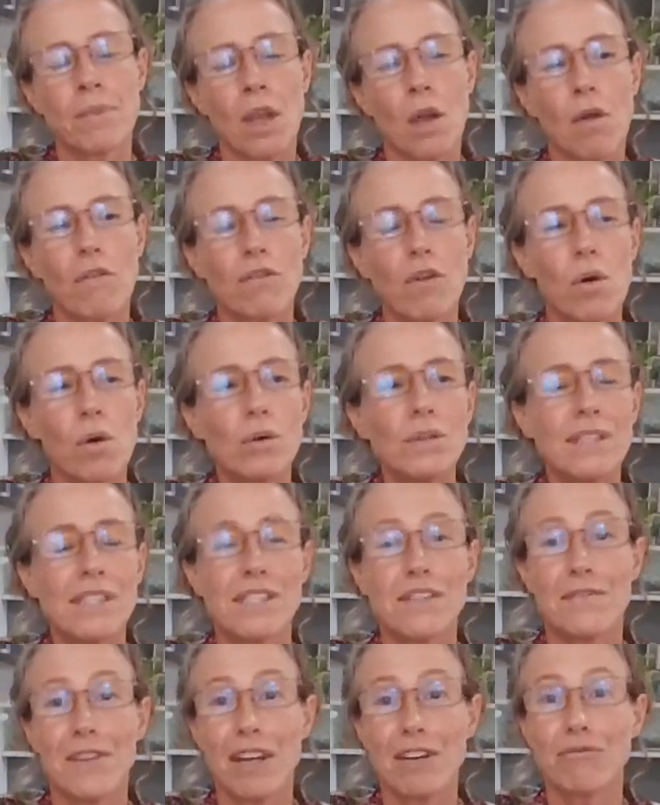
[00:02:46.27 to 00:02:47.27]
we've called
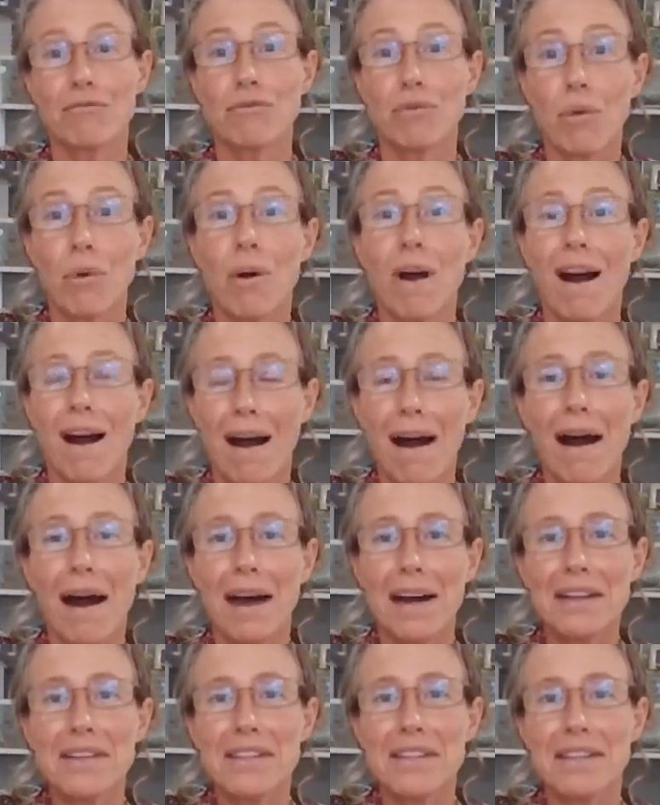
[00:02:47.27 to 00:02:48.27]
this event Raw
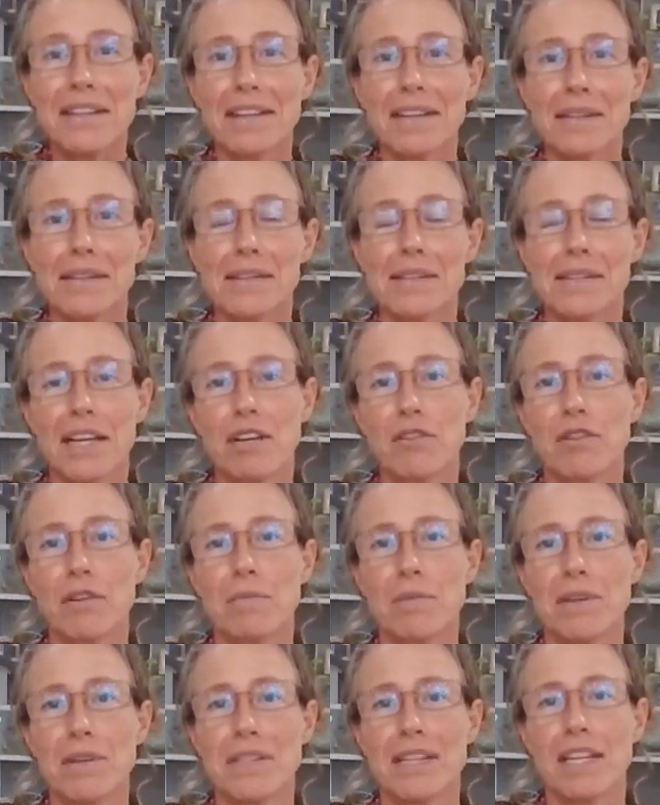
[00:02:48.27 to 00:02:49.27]
Heart Sacred
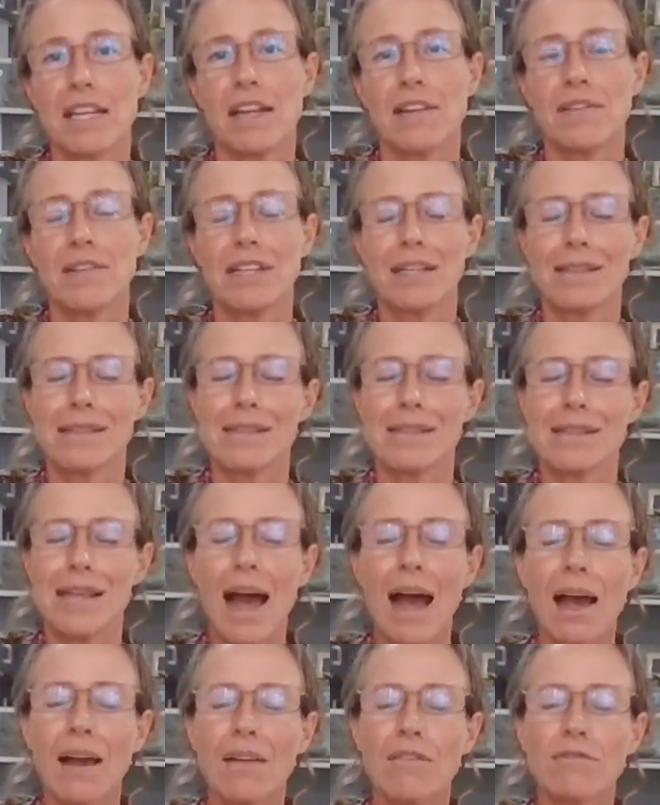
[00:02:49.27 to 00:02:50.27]
Music Evening because
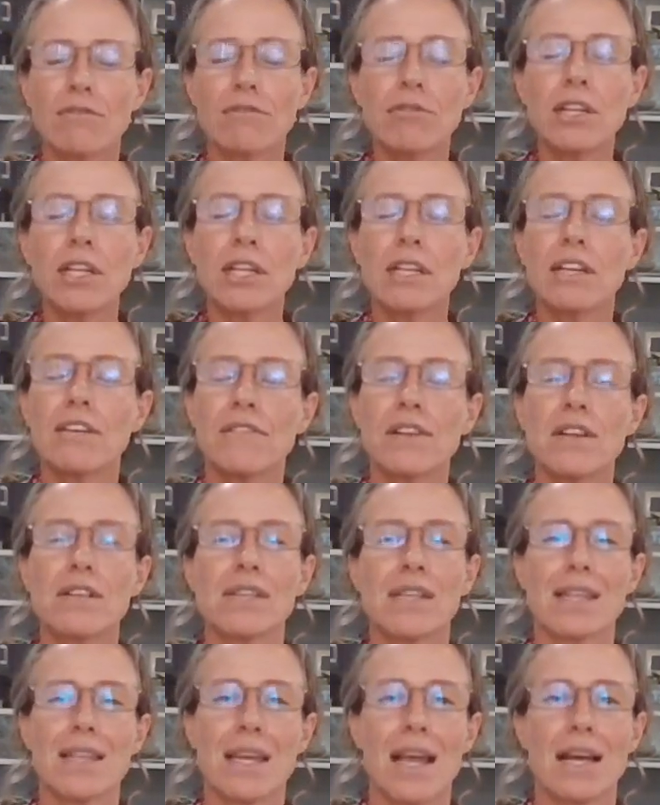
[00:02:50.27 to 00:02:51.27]
that really feels
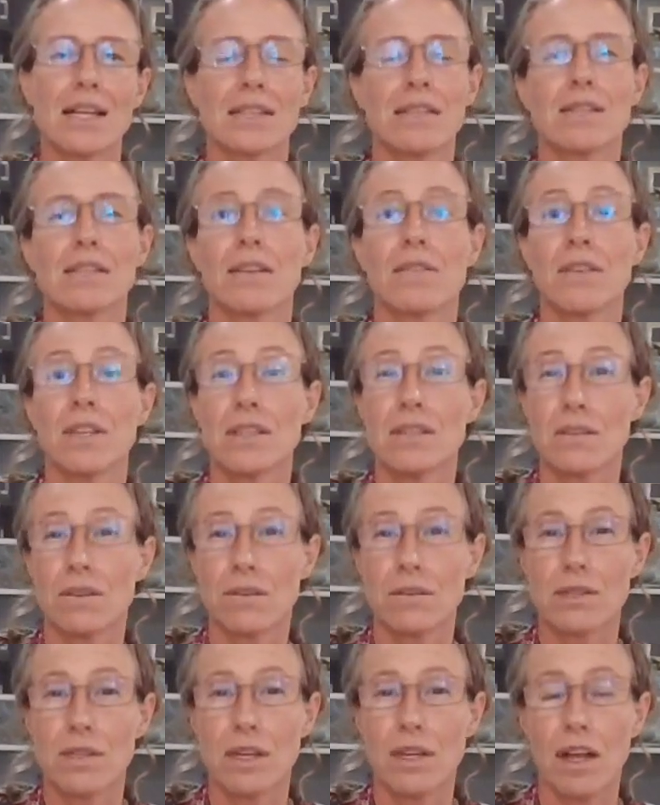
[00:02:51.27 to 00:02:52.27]
like the essence of these
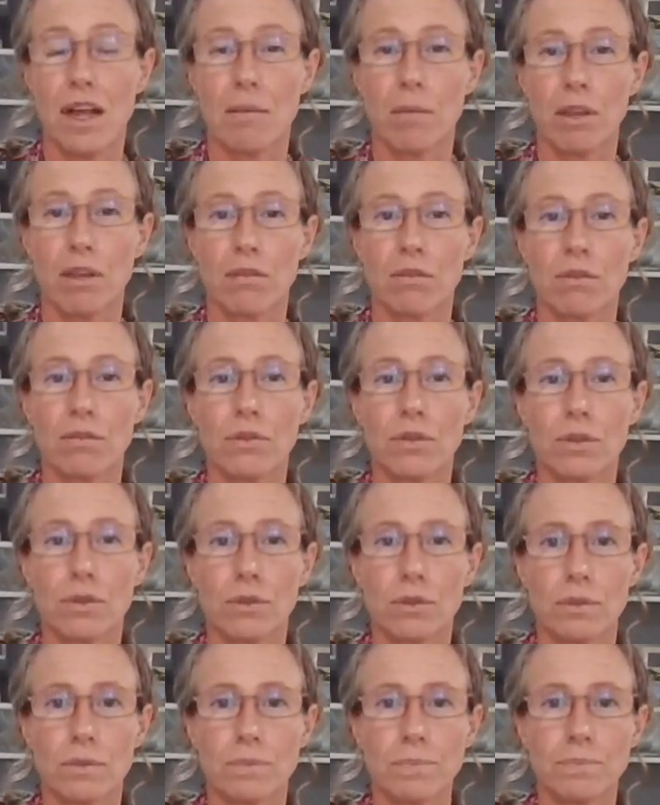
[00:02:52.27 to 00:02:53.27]
songs that are coming
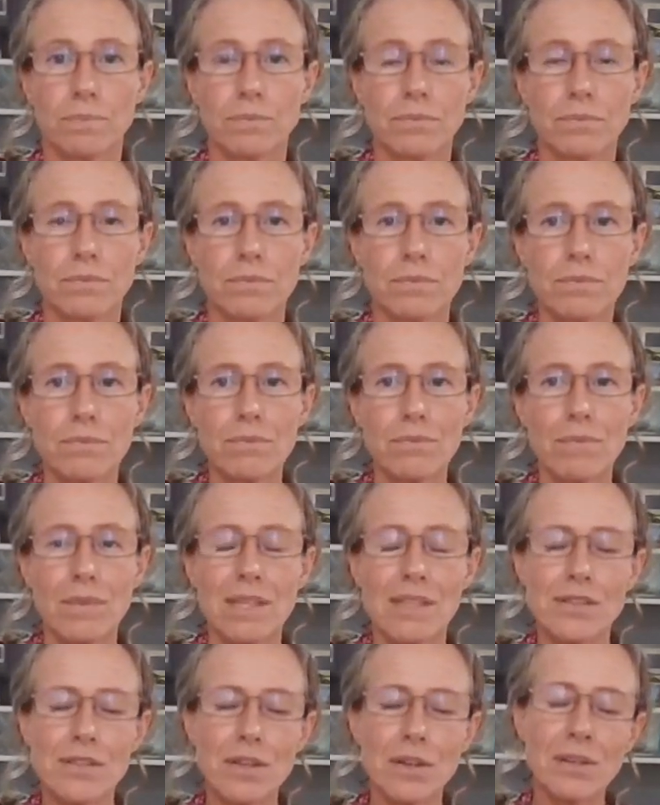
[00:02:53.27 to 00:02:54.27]
through.
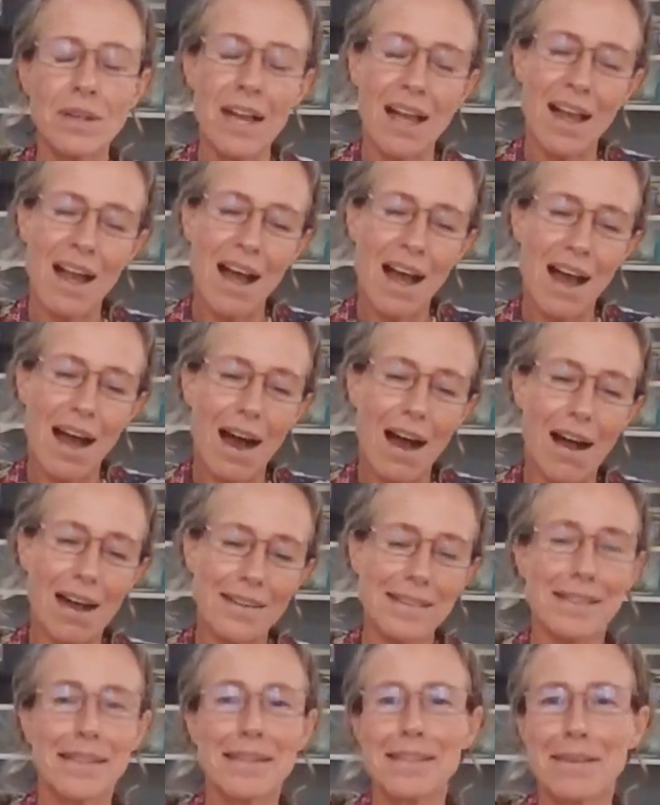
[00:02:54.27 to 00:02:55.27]
So I
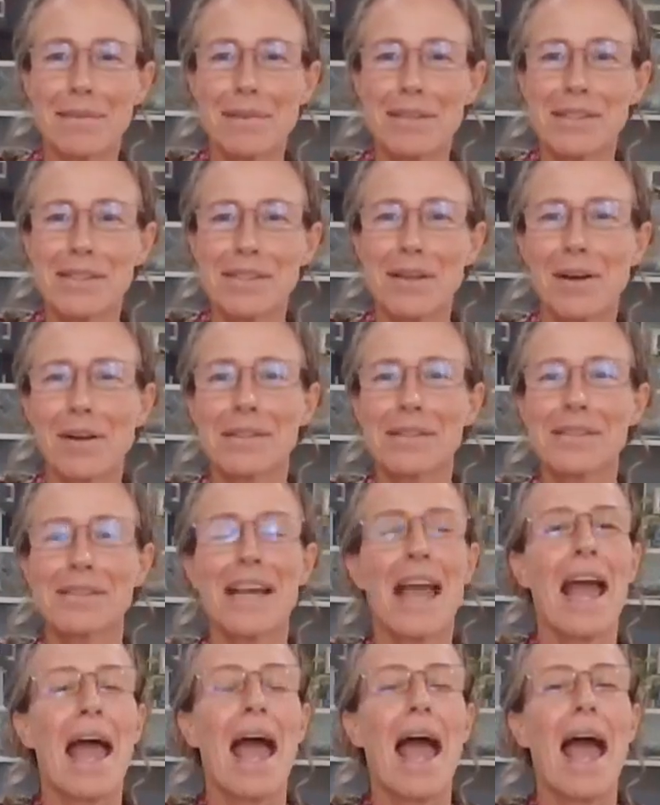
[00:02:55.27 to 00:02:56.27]
sing some of the songs
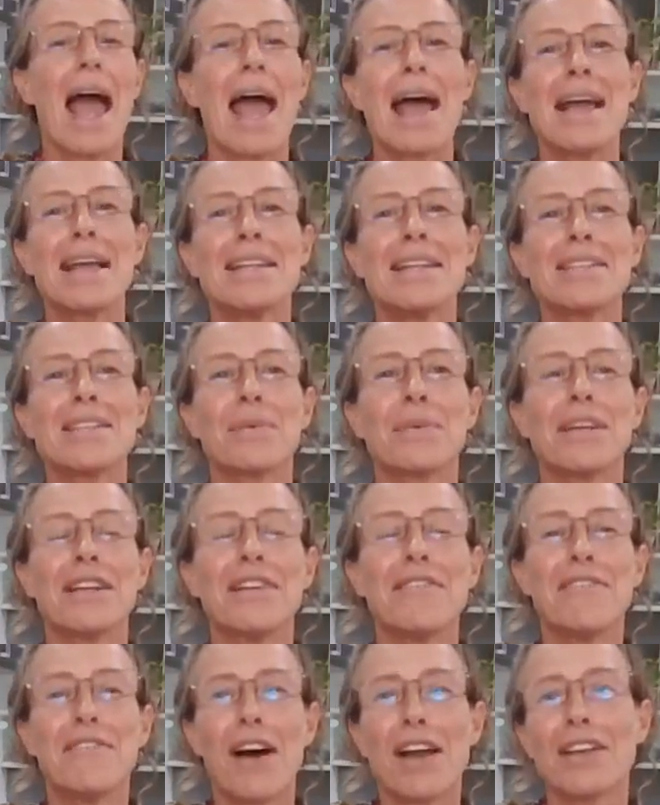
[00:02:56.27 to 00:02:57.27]
and we
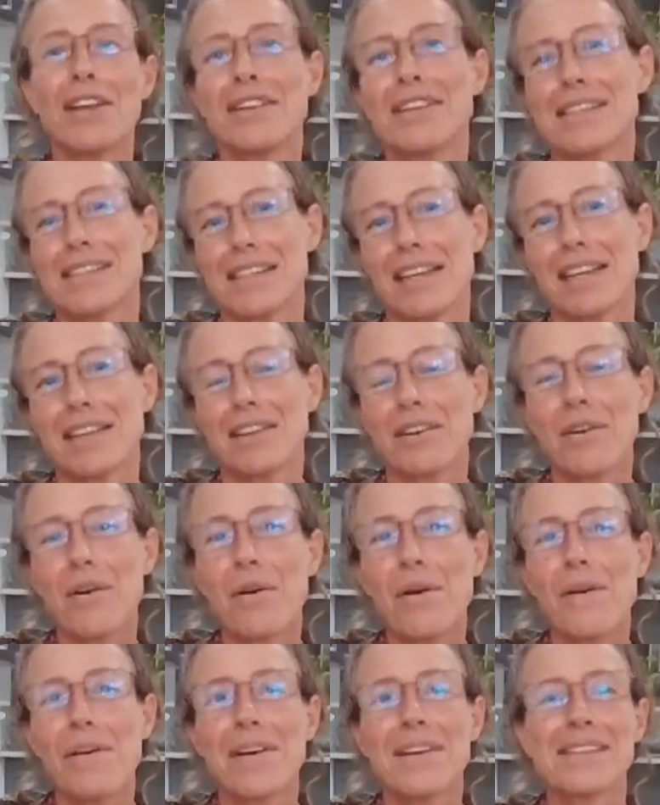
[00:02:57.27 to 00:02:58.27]
invite you to sing in the
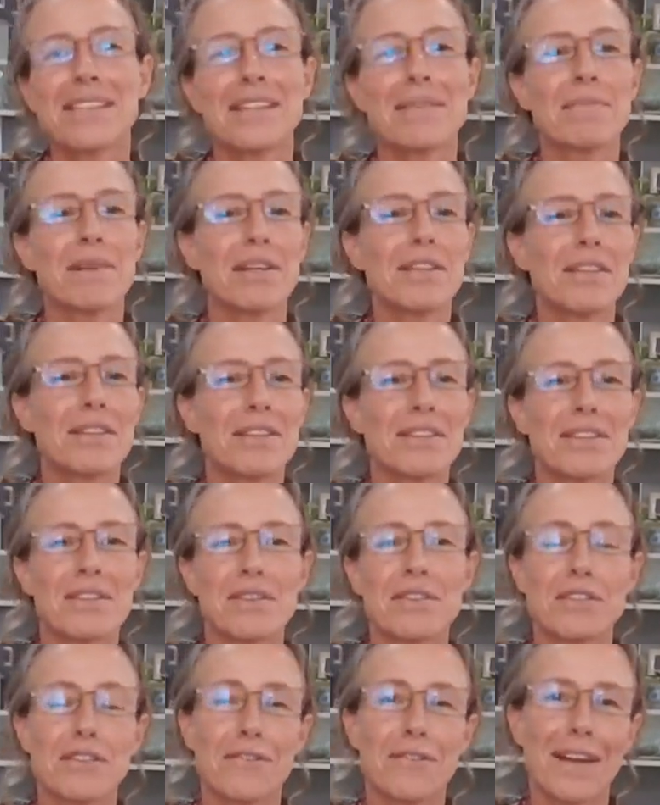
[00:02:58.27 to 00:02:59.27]
chorus and most of the
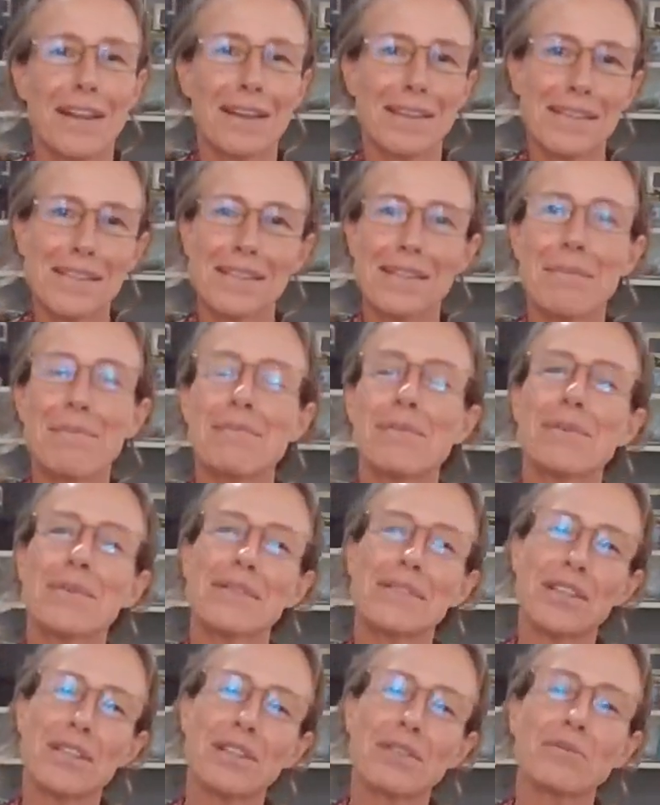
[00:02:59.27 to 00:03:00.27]
songs are fairly simple
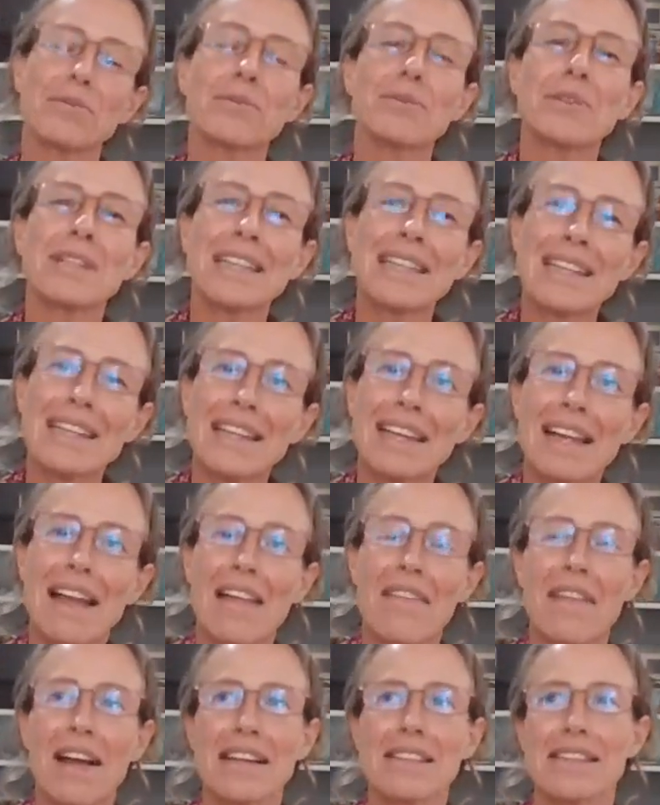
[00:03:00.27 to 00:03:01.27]
so you can really
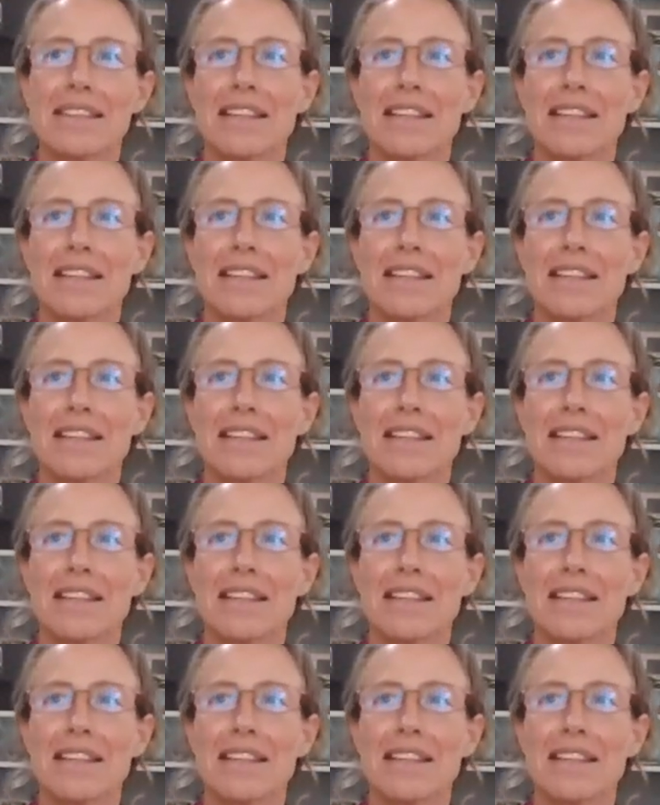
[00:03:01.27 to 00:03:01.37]
get that